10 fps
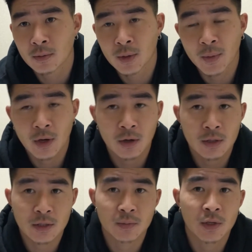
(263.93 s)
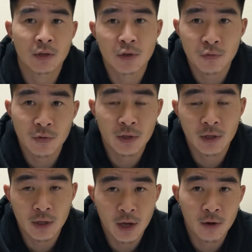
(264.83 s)
They might call it something different in
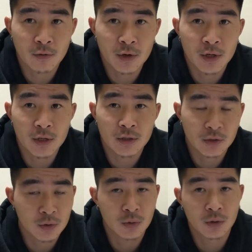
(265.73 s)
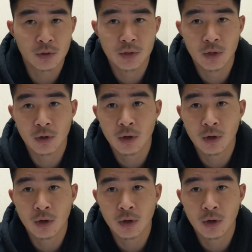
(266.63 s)
every school. So